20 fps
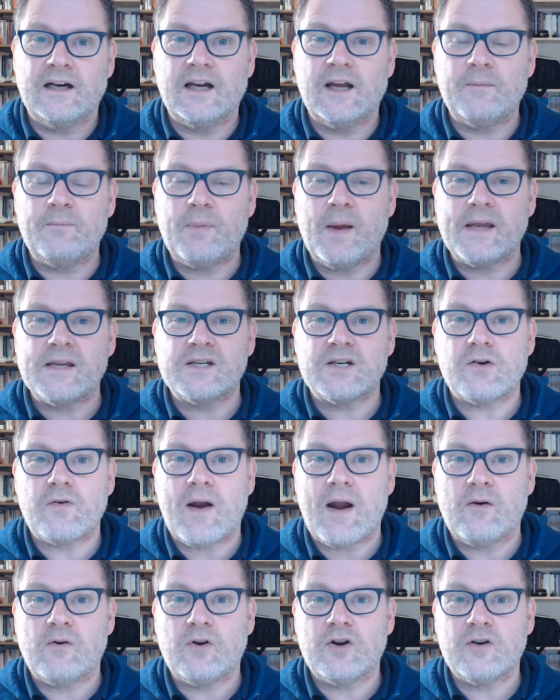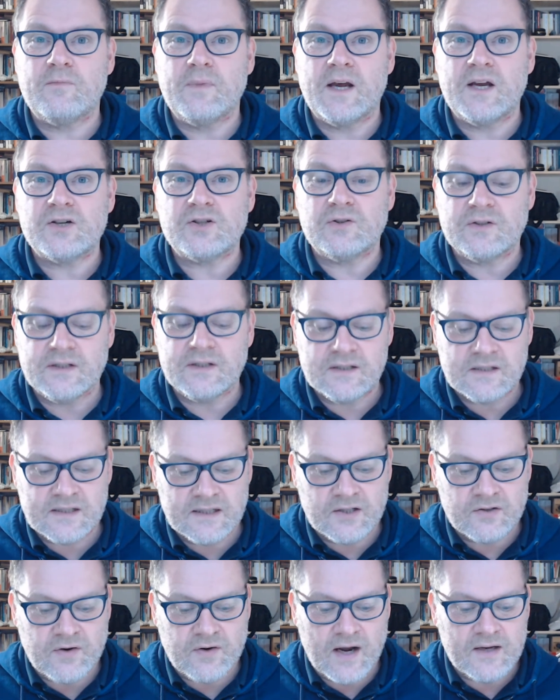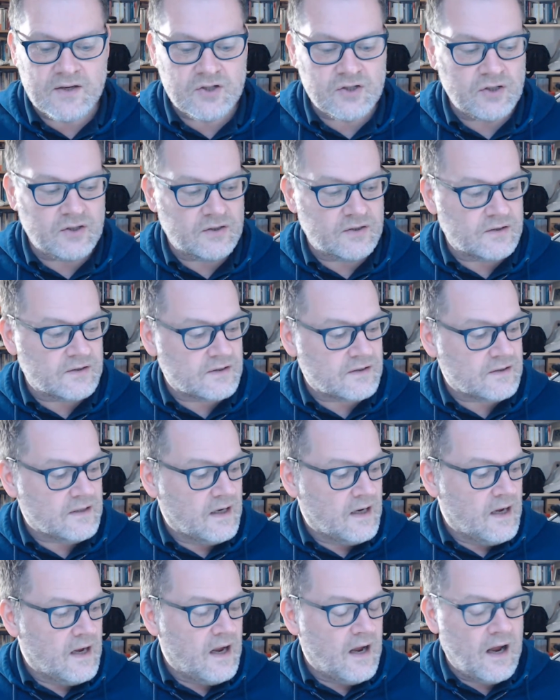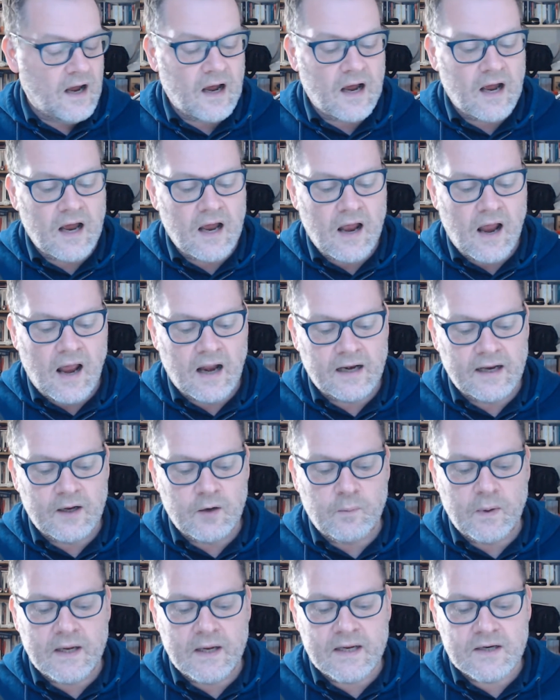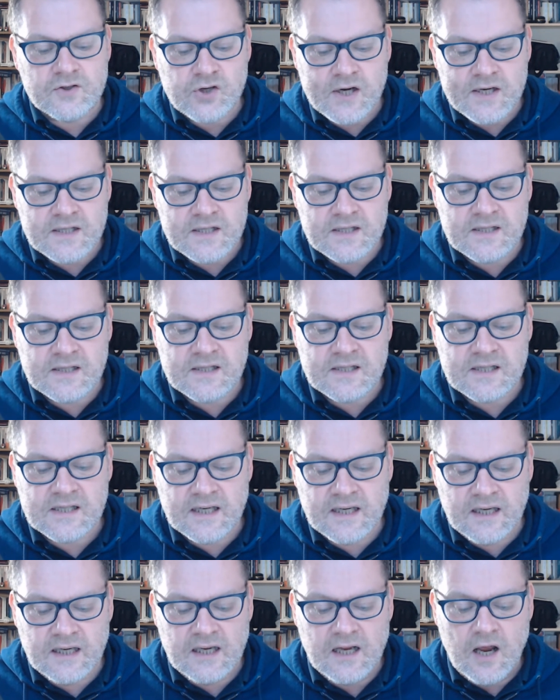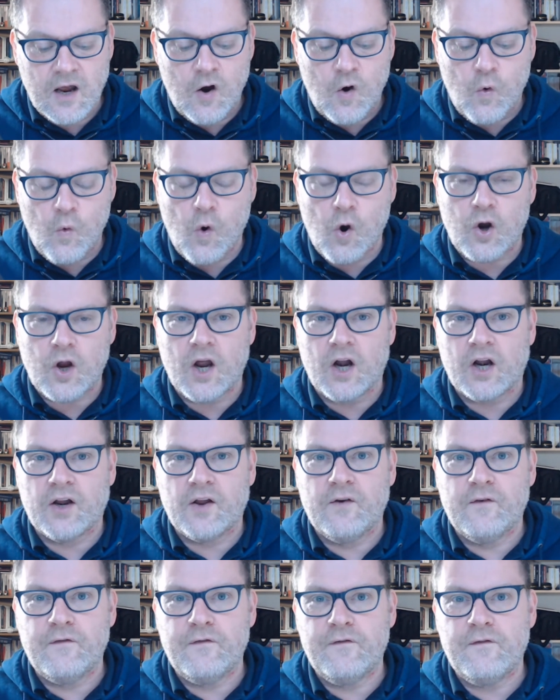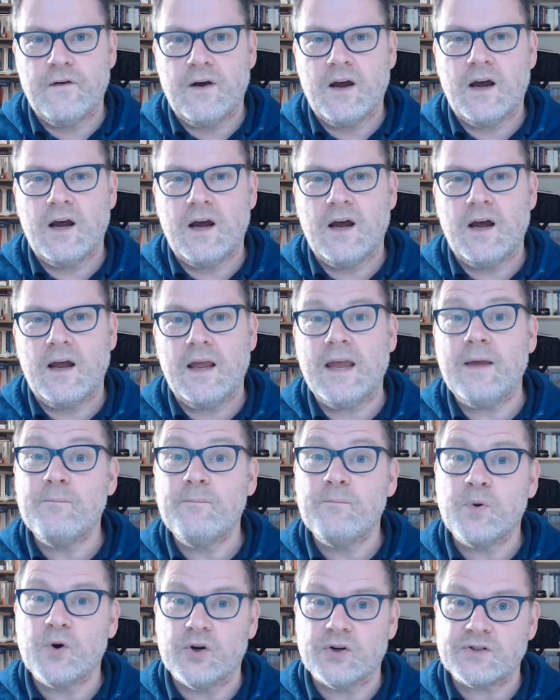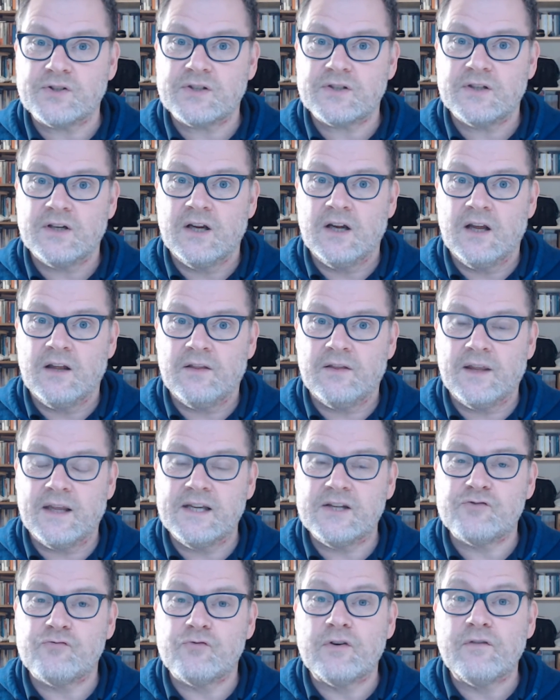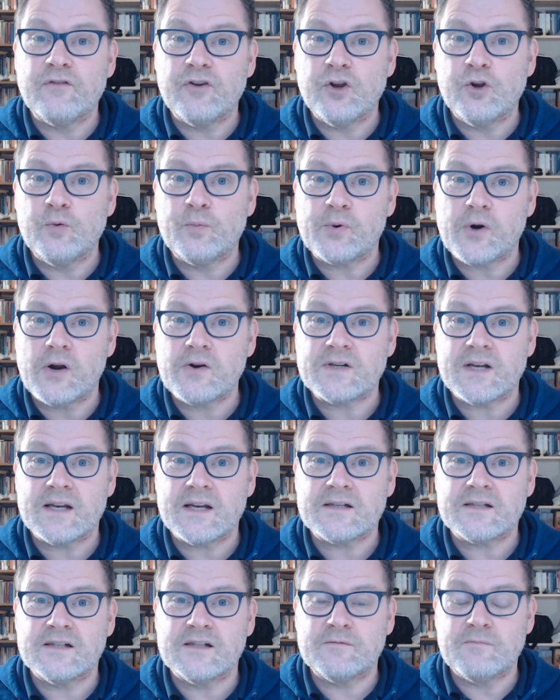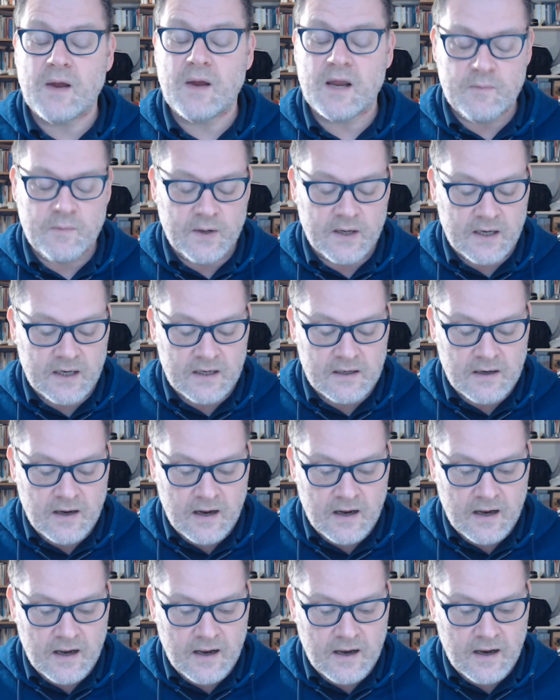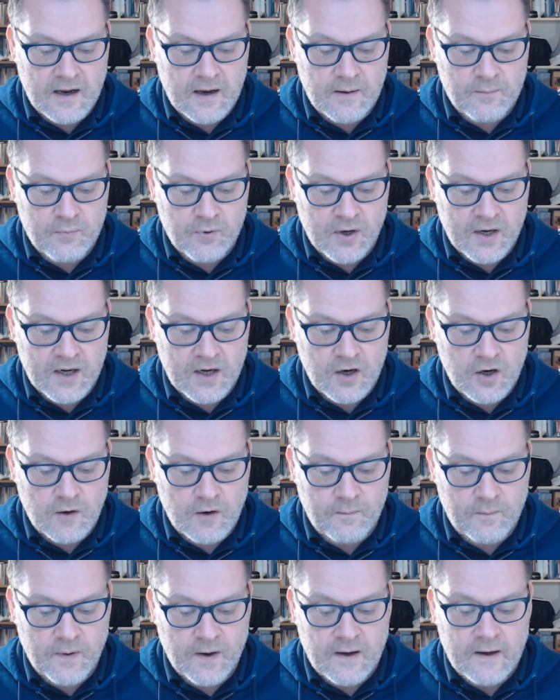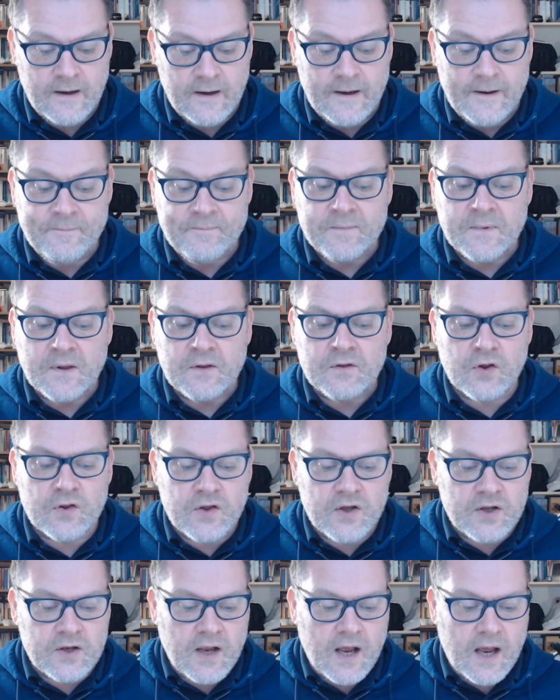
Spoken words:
based around commercial considerations. And it'd be interesting to see what kind of input these review processes maybe bring up. The other